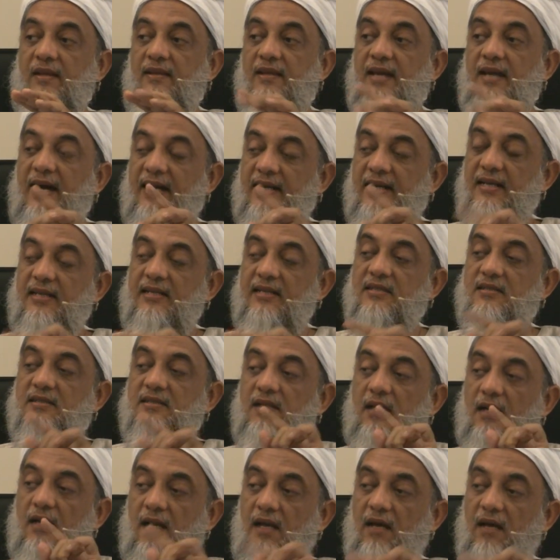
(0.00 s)
that is
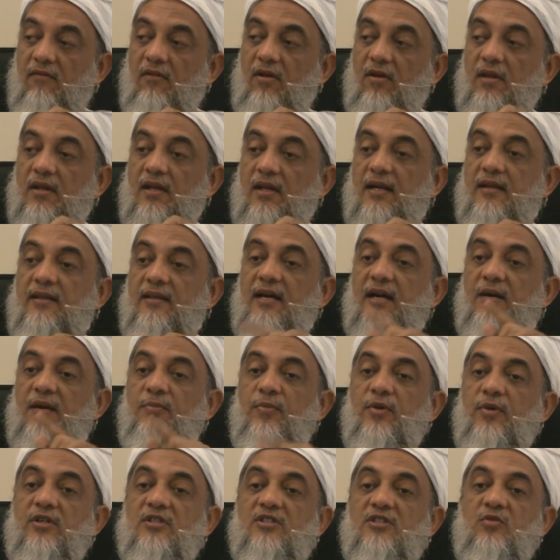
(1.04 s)
the level that
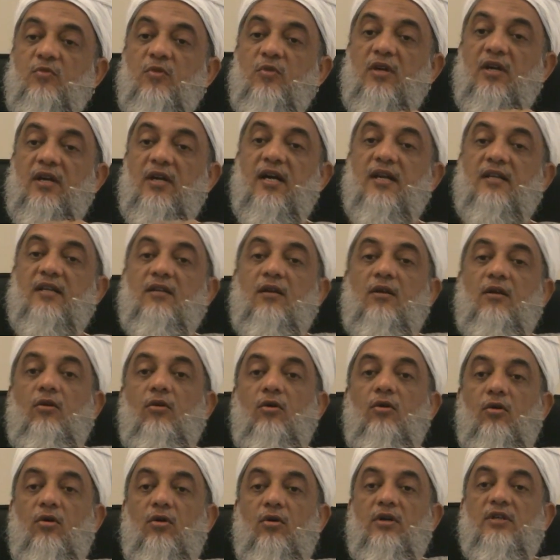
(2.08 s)
that person will get, the
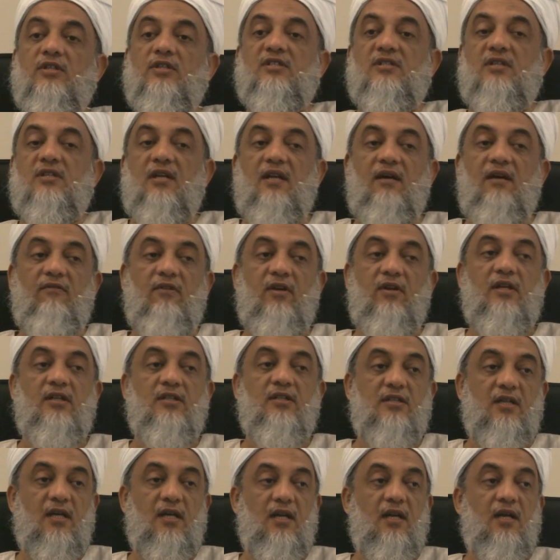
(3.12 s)
lowest level
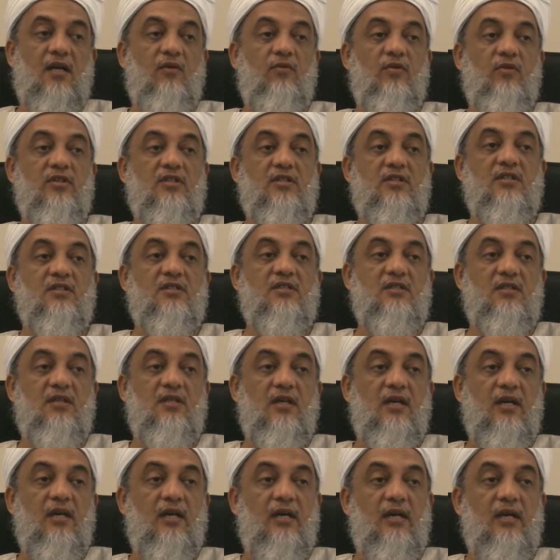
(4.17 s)
in Jannah, which is
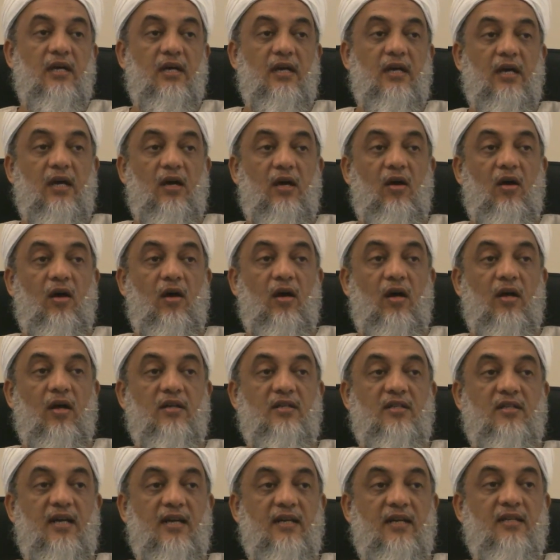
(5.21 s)

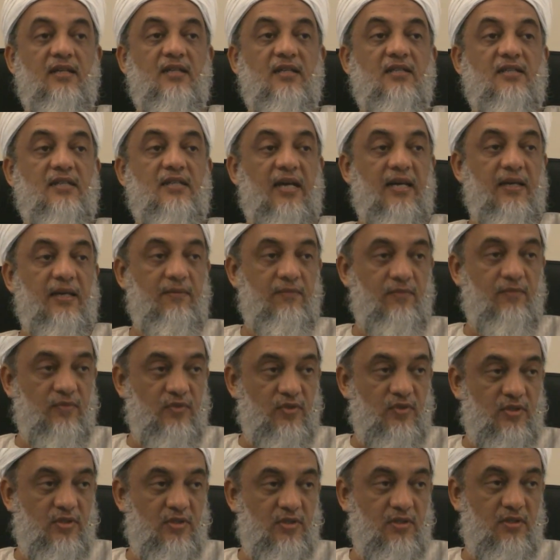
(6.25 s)
10
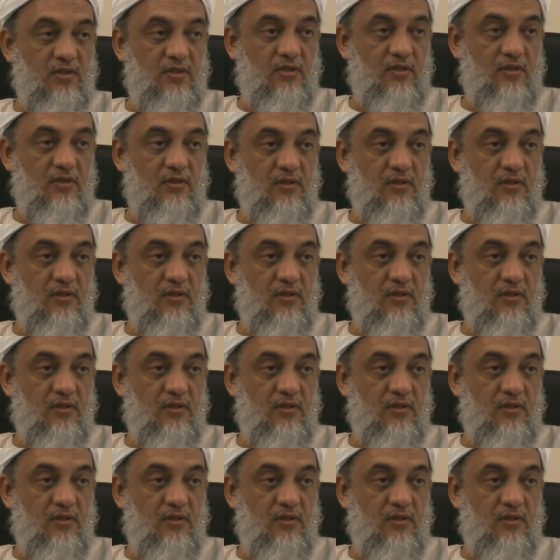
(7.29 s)
times